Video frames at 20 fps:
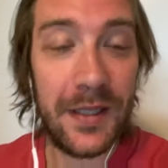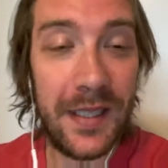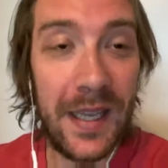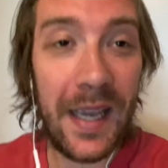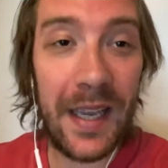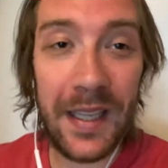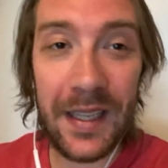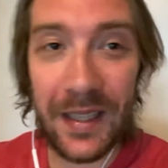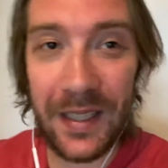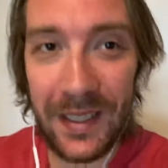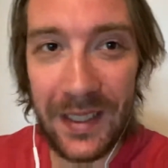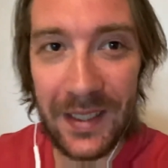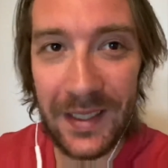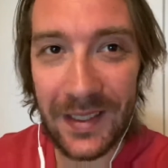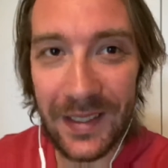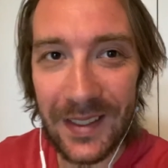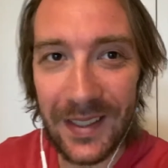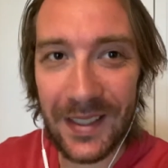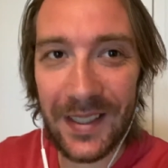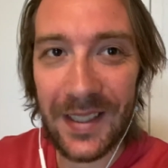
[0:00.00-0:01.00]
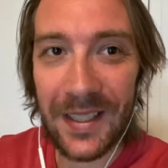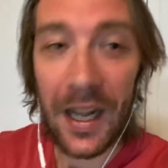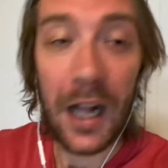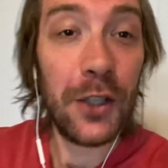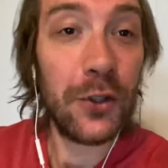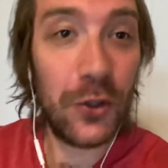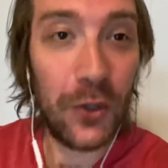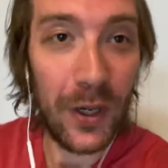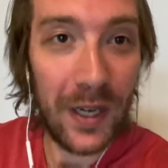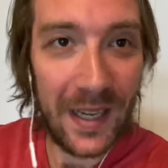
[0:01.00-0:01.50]
daily. I'll
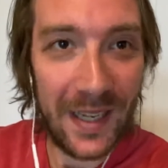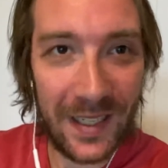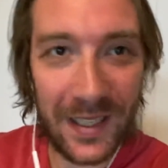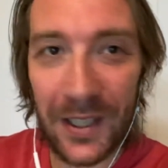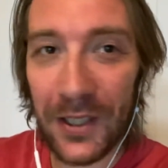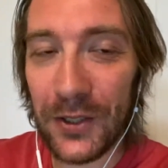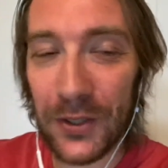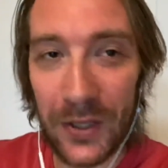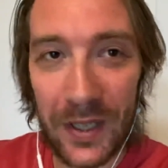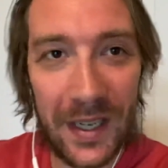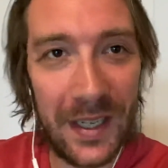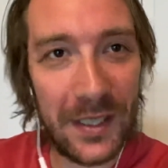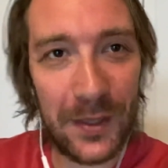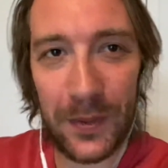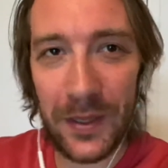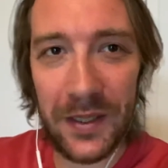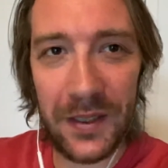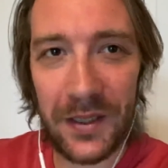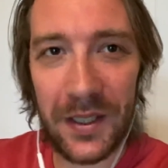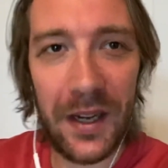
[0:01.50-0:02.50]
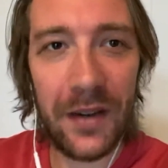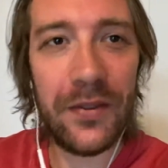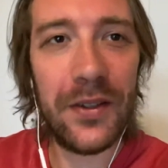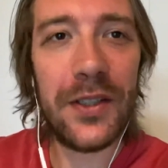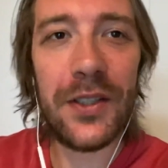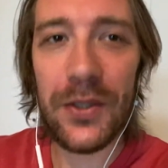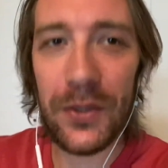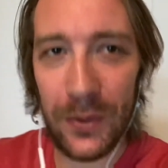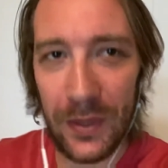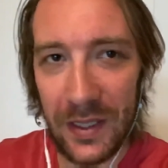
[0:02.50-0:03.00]
try. I'll try. It's been every
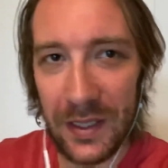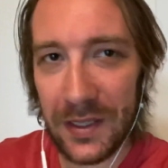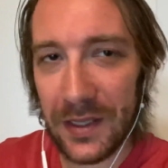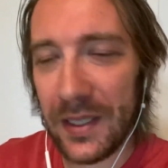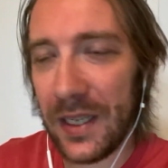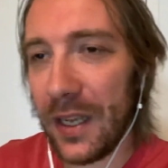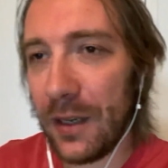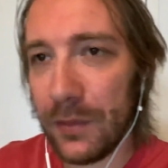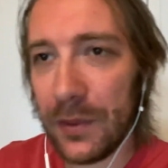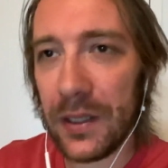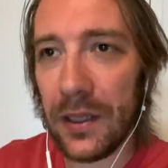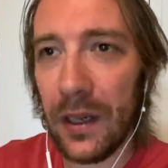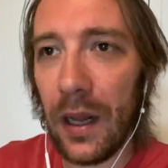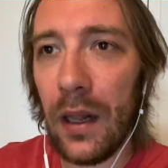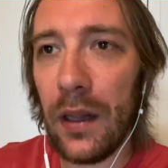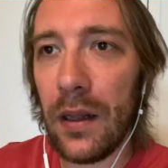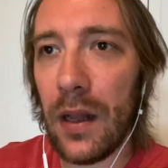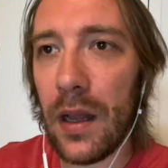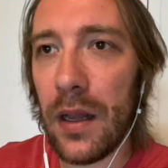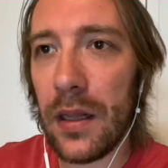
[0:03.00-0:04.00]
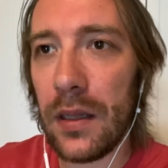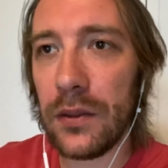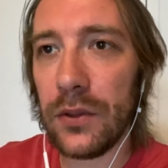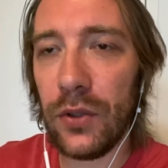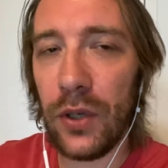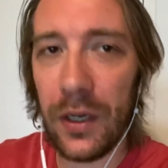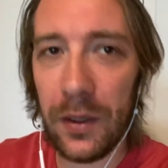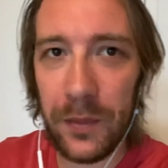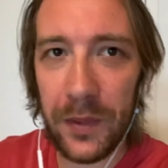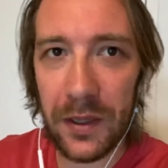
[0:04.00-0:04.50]
two days now, but I'll I'll
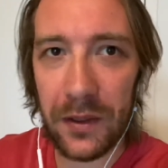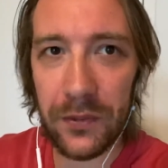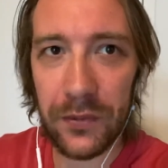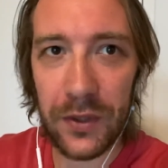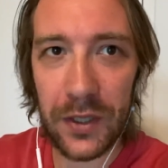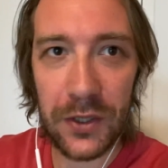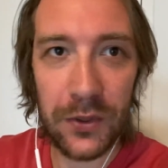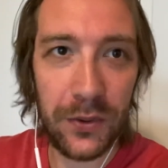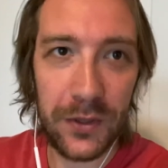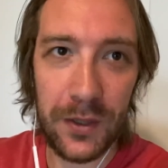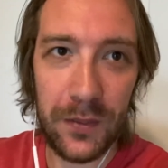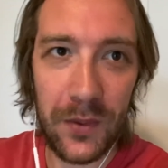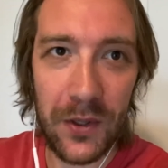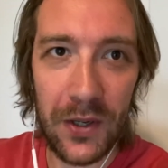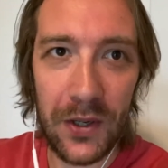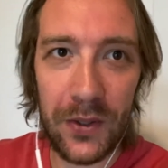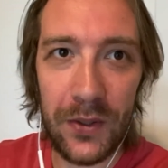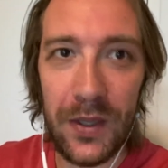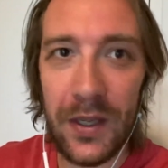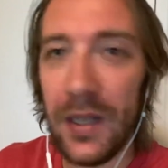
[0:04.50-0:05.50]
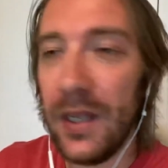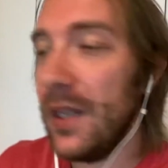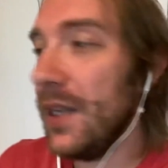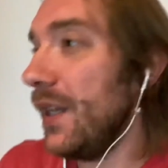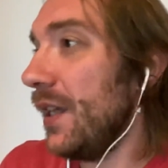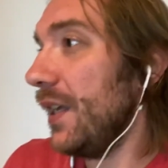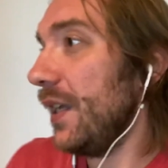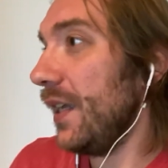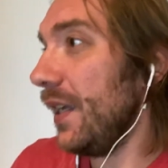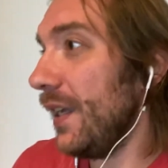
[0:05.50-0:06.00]
try to make a fresh one tomorrow
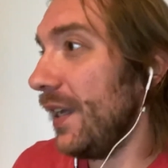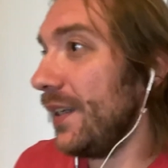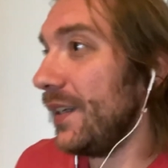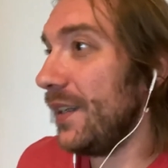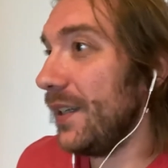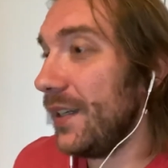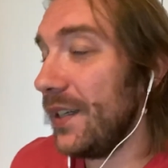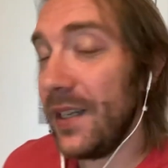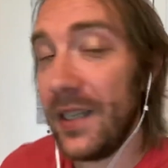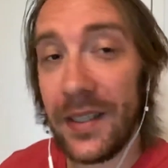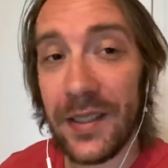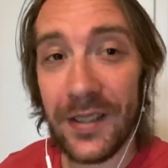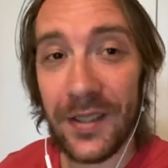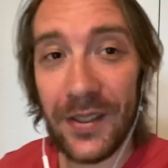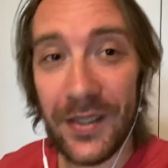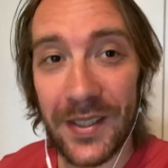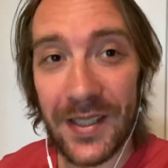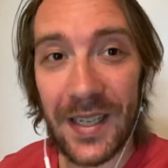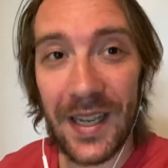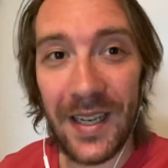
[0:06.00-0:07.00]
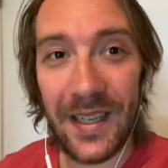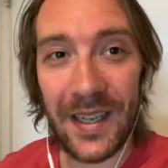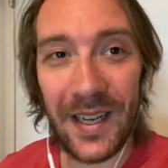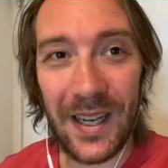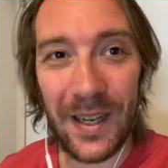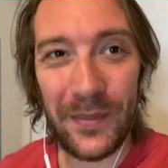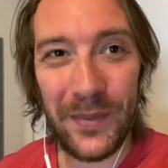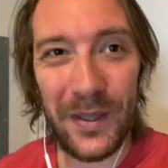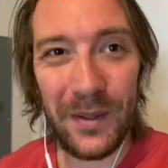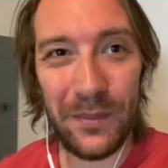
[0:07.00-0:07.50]
and uh, as a little side
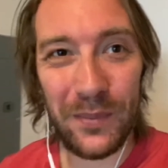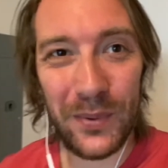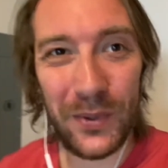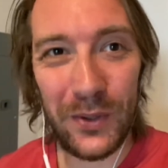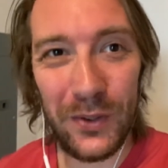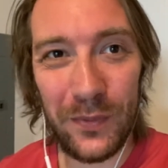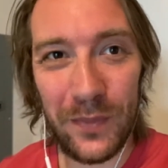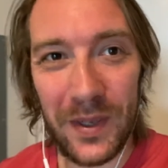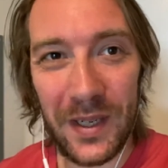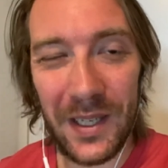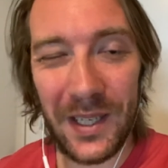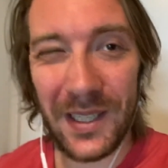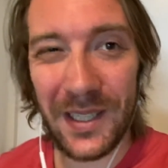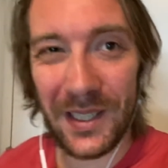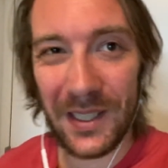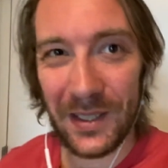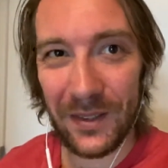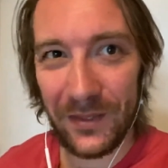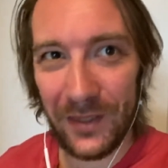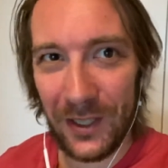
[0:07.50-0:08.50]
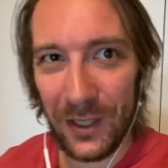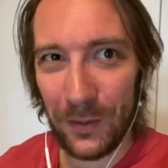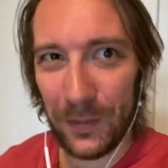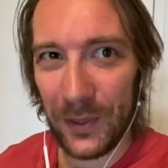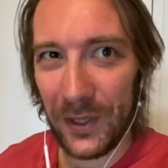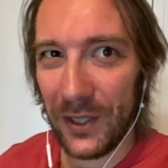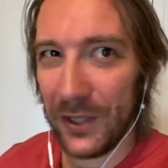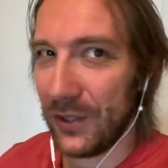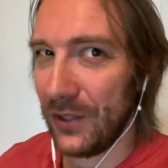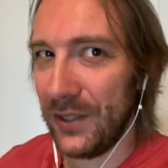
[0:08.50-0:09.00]
hobby, improve my uh, video
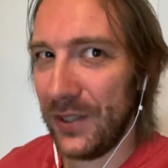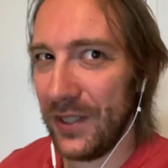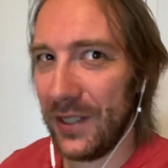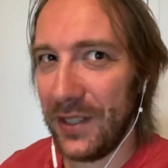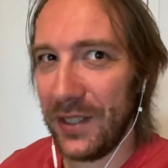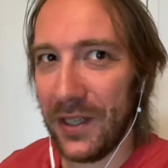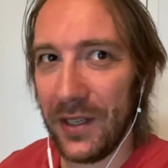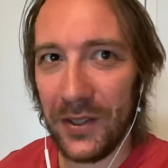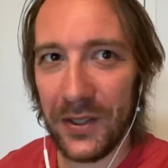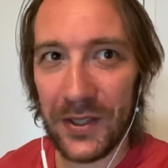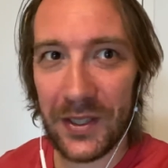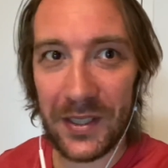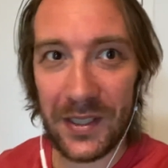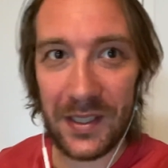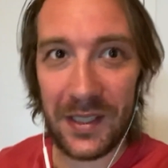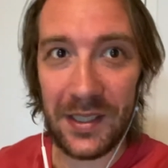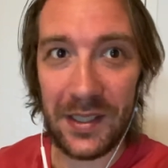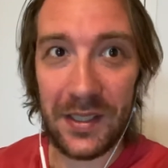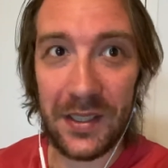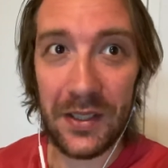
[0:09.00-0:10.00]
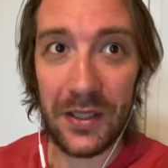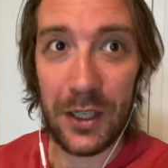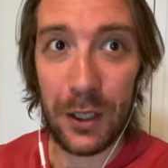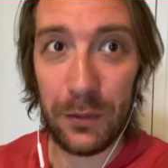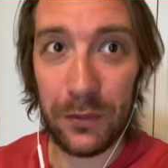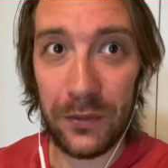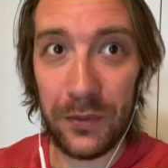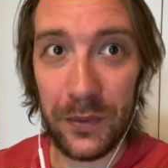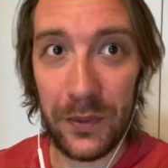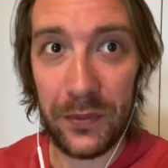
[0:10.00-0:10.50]
production skills because this is still
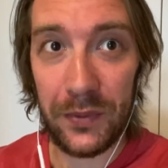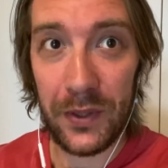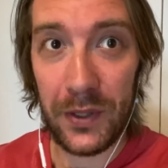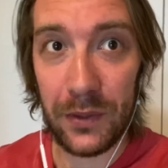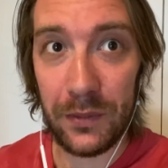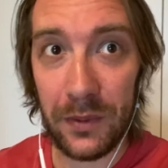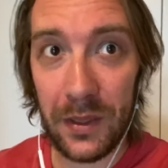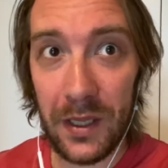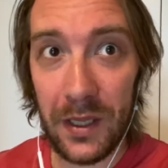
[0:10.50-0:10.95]
coming from the phone.